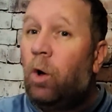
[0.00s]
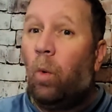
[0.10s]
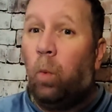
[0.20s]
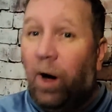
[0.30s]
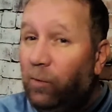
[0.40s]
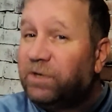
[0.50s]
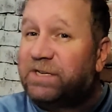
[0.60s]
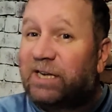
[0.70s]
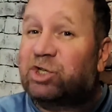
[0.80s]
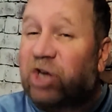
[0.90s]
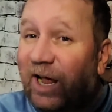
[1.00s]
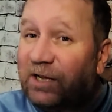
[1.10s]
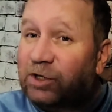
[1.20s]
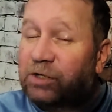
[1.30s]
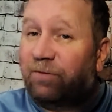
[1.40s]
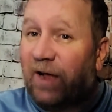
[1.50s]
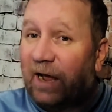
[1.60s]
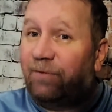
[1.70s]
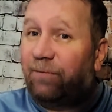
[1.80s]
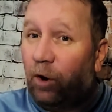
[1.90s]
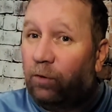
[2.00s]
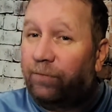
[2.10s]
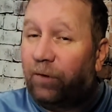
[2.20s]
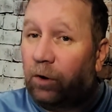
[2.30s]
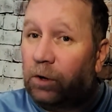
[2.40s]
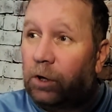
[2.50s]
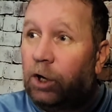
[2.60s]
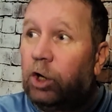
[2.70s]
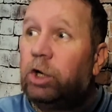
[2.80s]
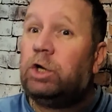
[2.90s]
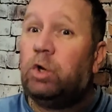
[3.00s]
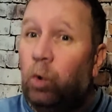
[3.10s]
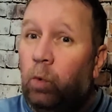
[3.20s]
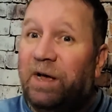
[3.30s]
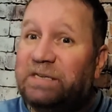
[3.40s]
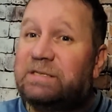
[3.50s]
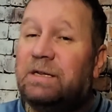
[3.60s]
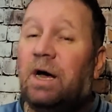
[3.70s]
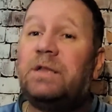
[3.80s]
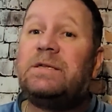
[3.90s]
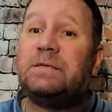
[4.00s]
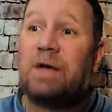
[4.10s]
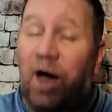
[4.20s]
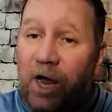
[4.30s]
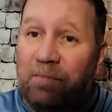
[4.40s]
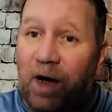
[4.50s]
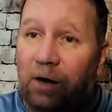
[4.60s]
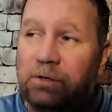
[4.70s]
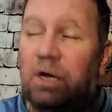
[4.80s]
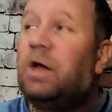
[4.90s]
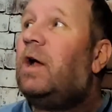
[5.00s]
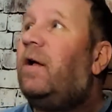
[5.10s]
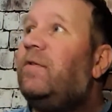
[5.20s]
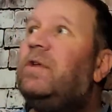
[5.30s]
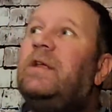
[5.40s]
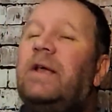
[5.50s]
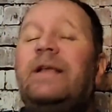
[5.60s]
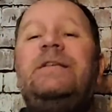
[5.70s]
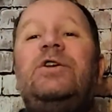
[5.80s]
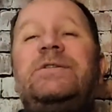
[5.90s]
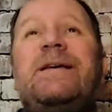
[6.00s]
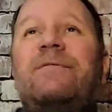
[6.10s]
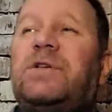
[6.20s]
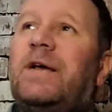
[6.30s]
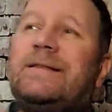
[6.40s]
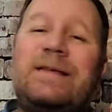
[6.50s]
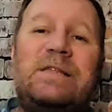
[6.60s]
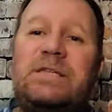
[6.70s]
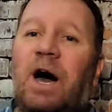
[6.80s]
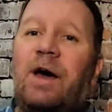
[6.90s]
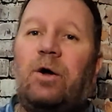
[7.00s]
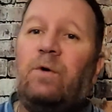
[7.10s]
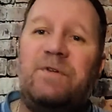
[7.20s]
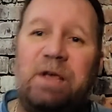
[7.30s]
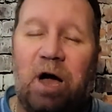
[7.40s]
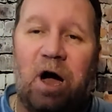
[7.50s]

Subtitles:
What was that challenge flag thrown for? You wasted a timeout. That was like the dot over the